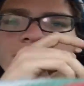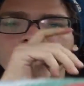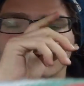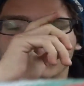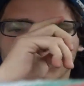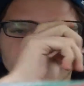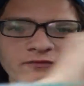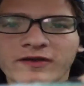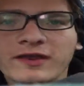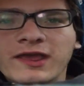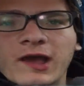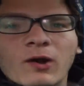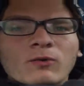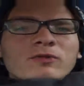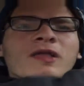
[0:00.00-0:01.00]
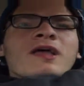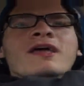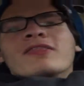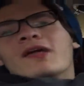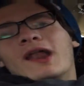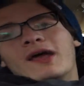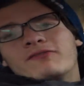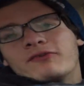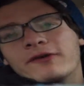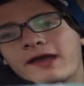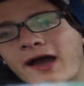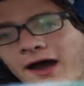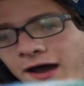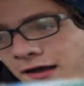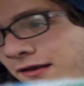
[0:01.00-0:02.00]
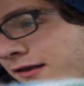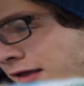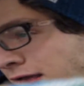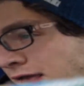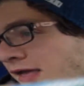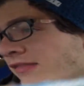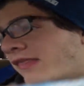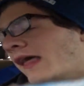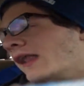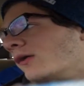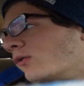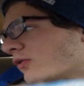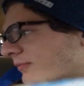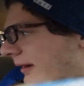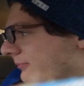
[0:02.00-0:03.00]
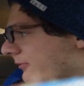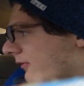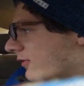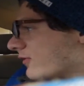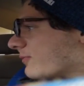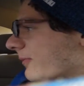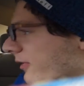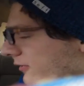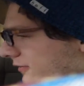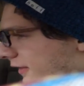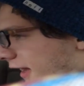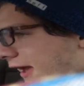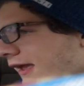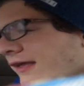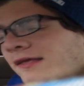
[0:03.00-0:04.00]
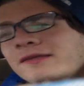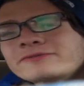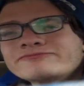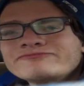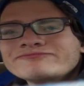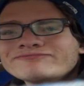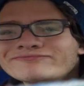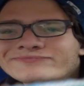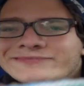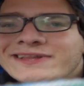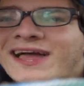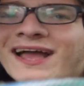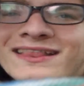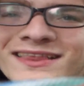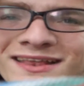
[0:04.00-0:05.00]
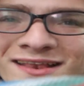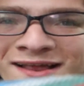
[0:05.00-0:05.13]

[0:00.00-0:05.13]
YouTube videos that I forgot that it was my brother's birthday. I did